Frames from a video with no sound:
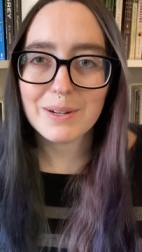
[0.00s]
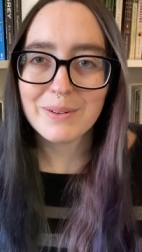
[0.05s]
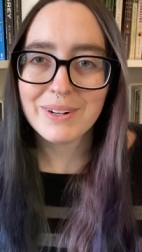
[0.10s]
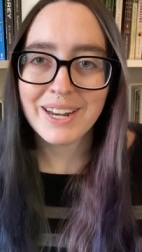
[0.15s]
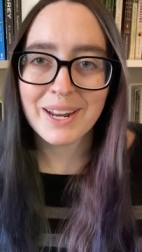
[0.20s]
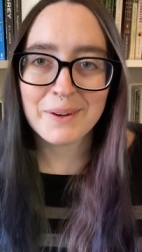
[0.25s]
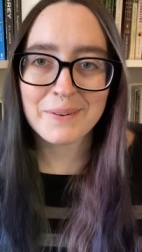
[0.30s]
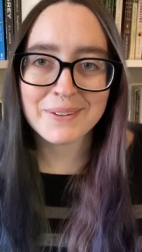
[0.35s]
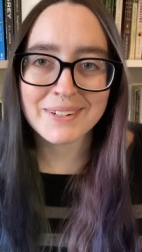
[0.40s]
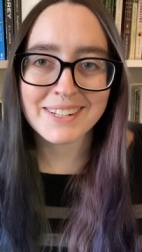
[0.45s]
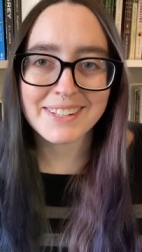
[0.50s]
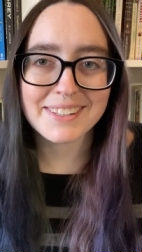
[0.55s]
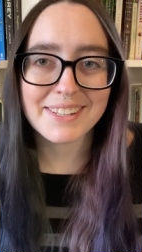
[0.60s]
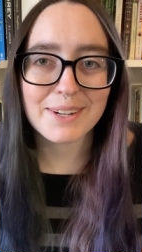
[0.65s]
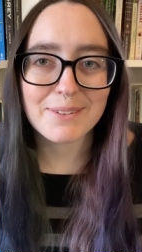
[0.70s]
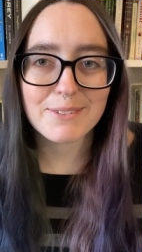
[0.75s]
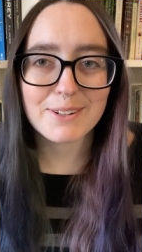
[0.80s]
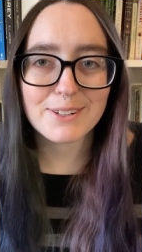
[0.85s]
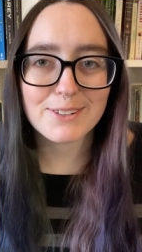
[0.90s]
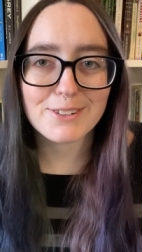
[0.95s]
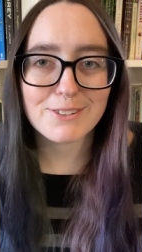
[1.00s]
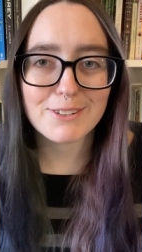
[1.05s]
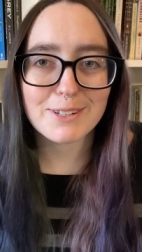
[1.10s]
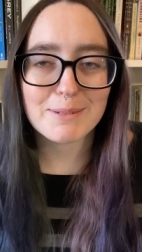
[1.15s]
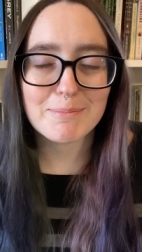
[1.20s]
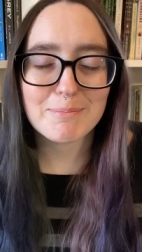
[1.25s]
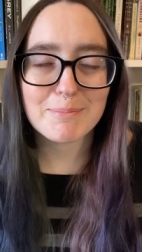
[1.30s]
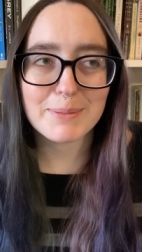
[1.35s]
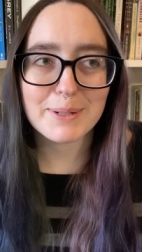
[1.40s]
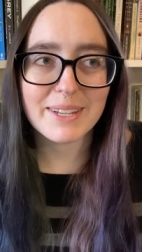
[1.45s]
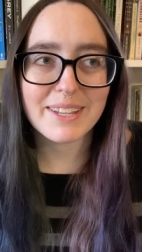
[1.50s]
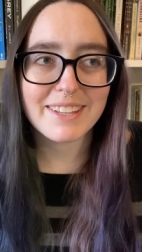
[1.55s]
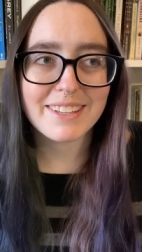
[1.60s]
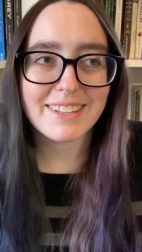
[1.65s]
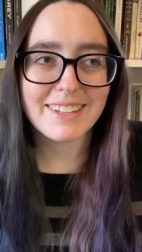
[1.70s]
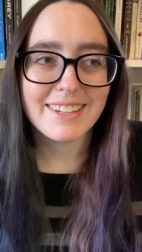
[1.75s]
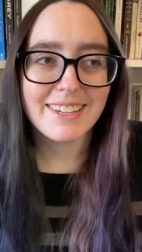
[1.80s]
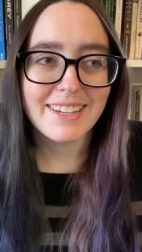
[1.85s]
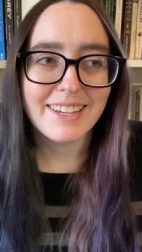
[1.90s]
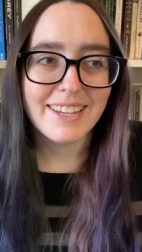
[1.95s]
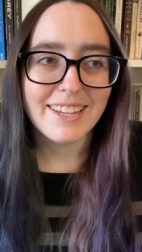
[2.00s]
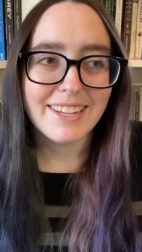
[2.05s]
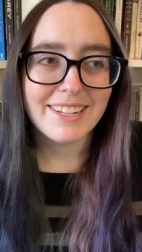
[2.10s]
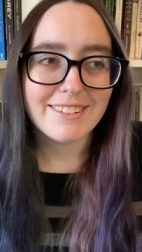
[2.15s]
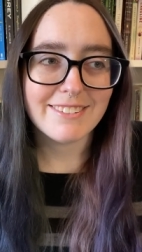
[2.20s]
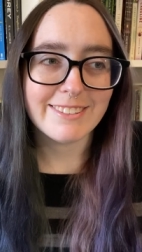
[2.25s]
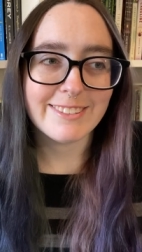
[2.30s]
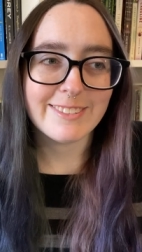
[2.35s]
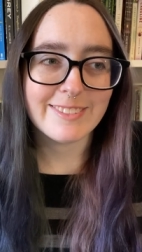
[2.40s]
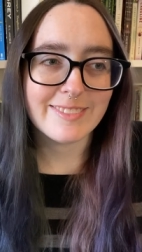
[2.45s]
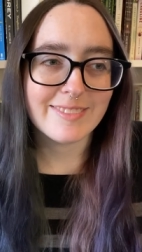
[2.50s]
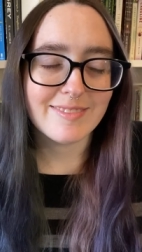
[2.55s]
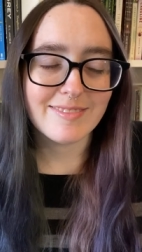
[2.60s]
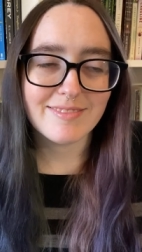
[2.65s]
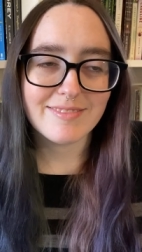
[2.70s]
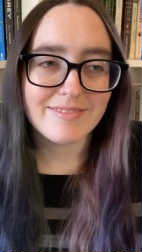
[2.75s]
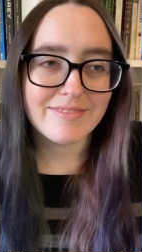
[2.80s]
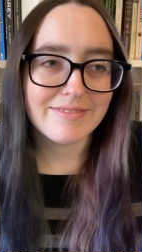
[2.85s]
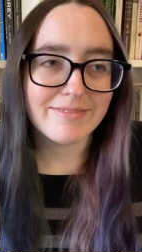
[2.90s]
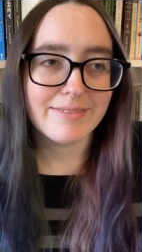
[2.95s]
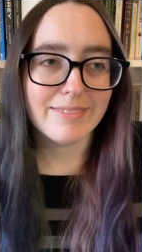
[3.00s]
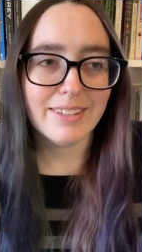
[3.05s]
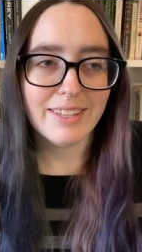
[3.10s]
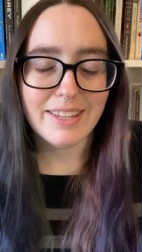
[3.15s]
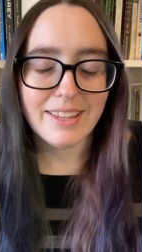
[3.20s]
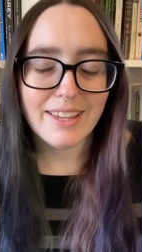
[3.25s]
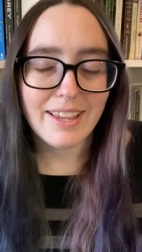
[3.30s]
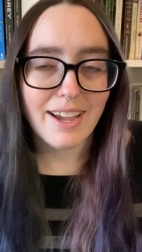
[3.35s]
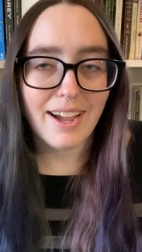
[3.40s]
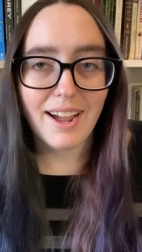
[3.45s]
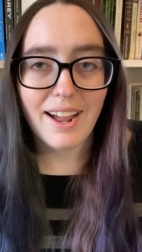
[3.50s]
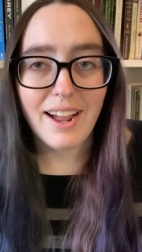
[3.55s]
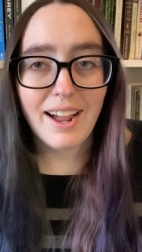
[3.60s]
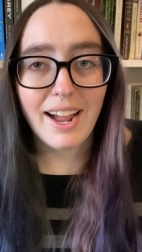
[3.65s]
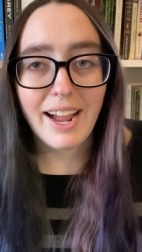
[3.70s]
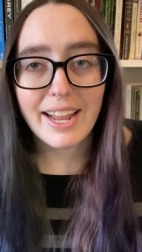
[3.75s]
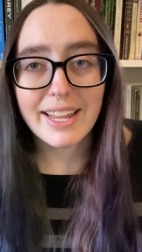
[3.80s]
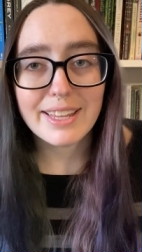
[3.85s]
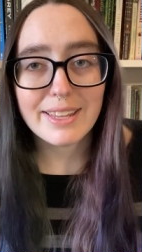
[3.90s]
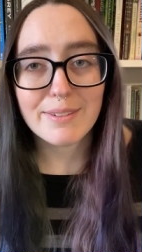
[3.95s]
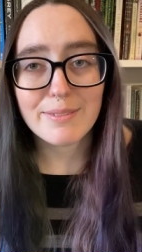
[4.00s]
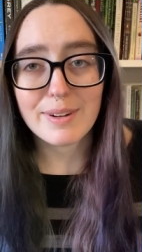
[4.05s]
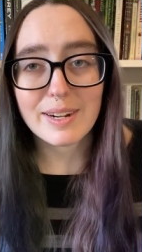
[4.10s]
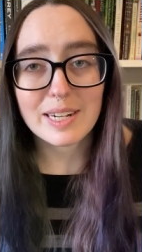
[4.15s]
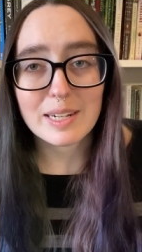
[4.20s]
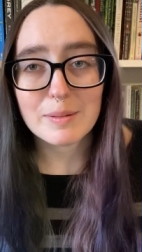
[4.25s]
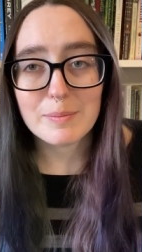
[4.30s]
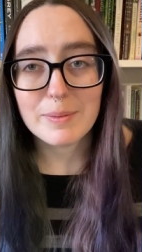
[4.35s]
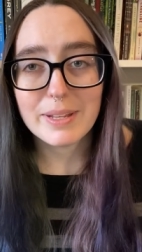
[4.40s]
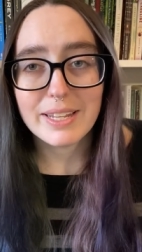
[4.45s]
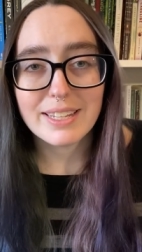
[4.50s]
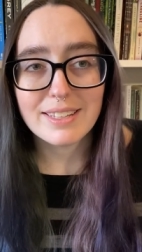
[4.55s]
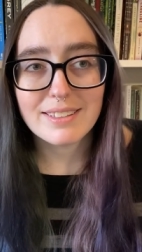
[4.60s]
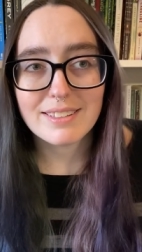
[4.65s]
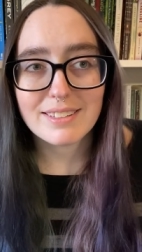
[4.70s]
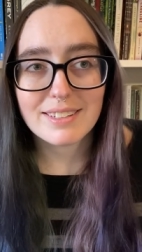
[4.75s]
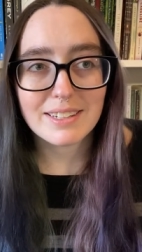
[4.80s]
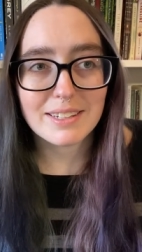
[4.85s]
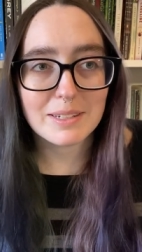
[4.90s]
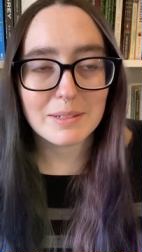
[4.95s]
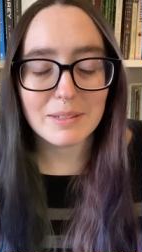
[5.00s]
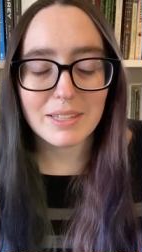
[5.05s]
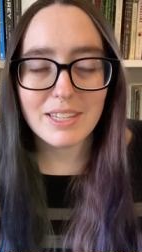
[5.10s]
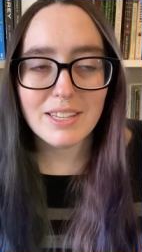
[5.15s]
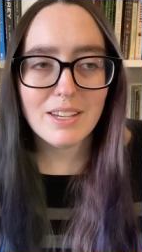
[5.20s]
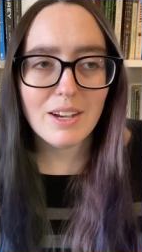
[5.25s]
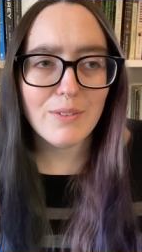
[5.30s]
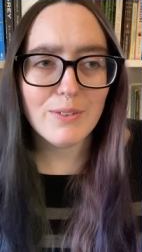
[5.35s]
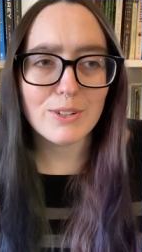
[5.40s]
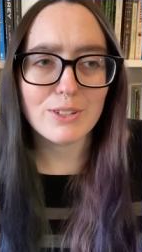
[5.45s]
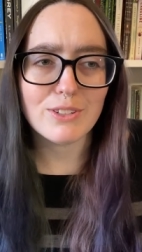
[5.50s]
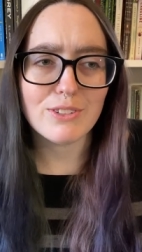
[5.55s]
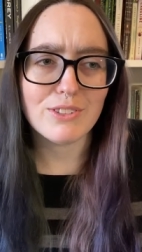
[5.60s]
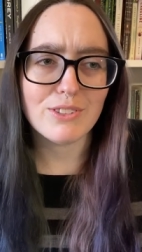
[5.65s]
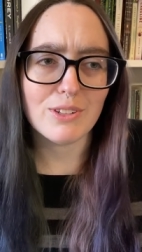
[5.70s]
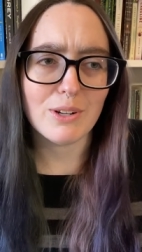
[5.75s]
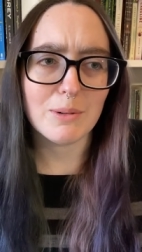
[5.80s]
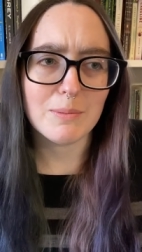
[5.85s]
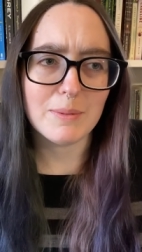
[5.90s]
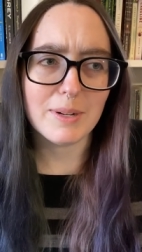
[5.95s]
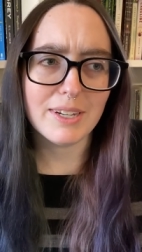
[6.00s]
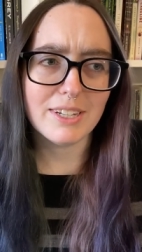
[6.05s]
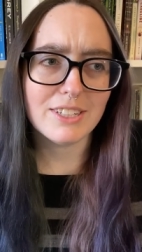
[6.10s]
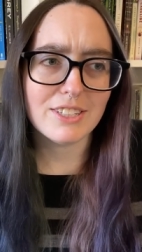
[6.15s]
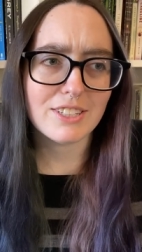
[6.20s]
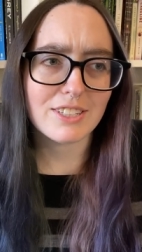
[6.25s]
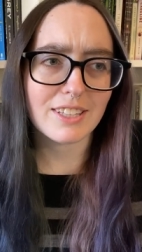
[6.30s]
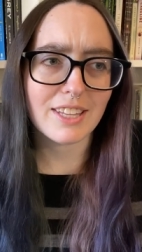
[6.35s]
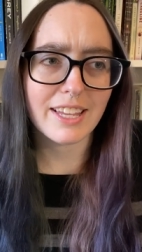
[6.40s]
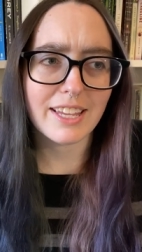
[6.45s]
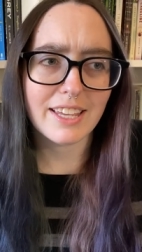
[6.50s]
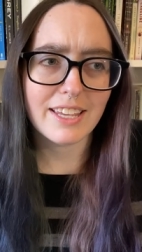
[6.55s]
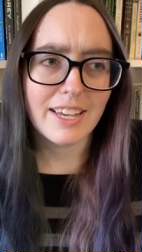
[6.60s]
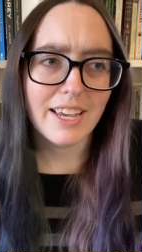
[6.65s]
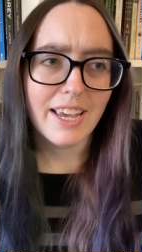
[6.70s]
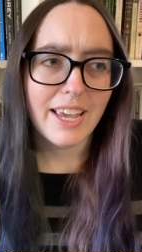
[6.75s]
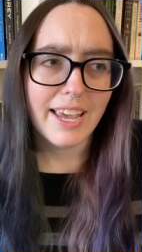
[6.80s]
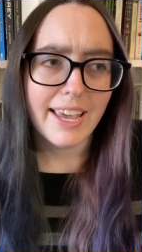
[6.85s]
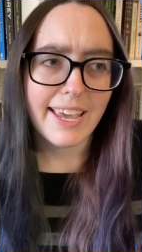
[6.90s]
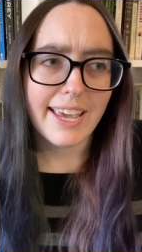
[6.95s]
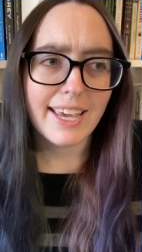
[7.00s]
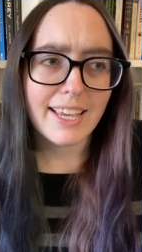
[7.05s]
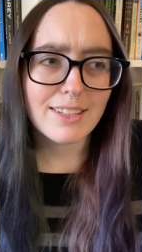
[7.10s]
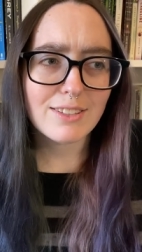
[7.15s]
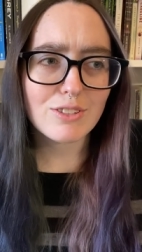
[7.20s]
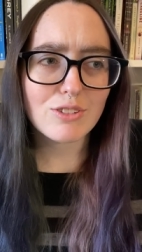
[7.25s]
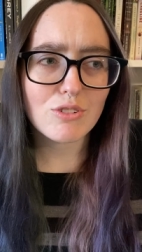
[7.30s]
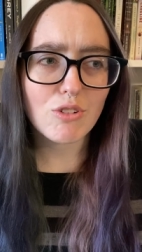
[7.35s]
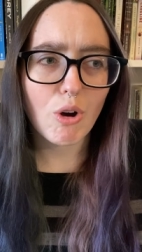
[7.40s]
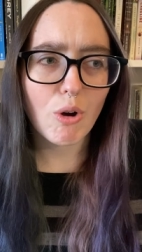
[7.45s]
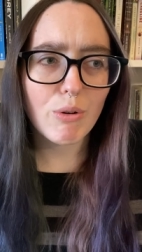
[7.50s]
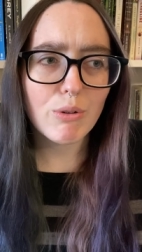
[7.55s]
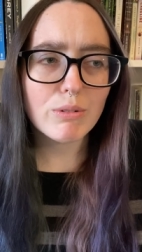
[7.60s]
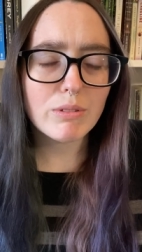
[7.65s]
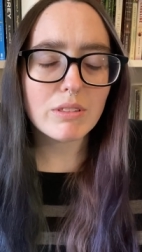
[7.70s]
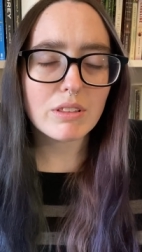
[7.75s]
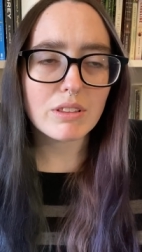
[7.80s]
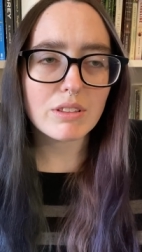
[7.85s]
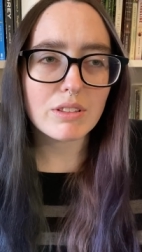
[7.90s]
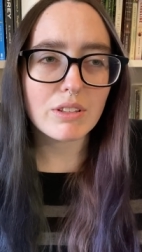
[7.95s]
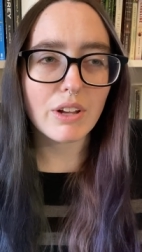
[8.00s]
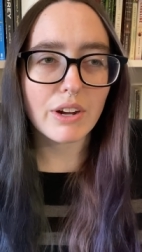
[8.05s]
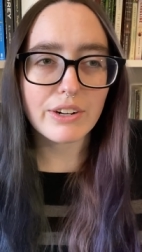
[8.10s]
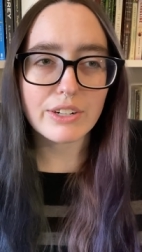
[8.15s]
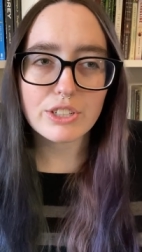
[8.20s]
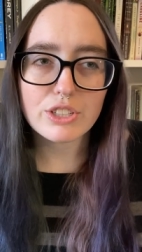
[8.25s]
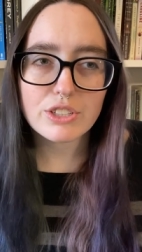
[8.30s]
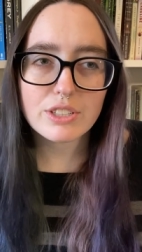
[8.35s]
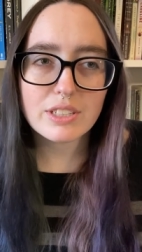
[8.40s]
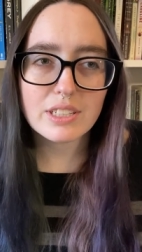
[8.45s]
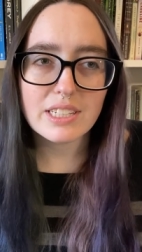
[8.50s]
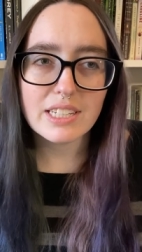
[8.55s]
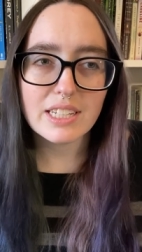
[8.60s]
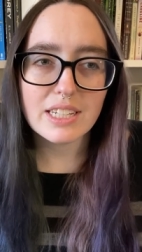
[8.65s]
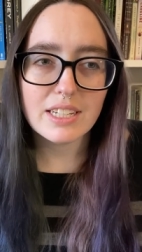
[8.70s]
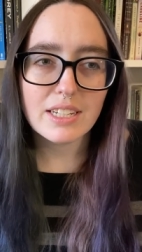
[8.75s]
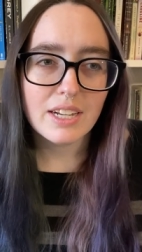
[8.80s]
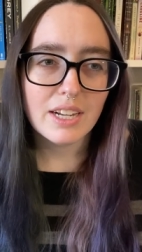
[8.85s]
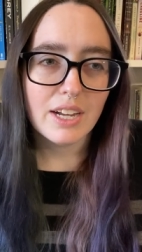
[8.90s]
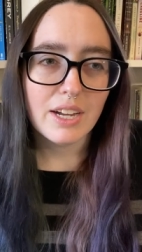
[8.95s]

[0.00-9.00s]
when I went on that road trip, but just I highly recommend. Uh, he covered so much. Like it's told largely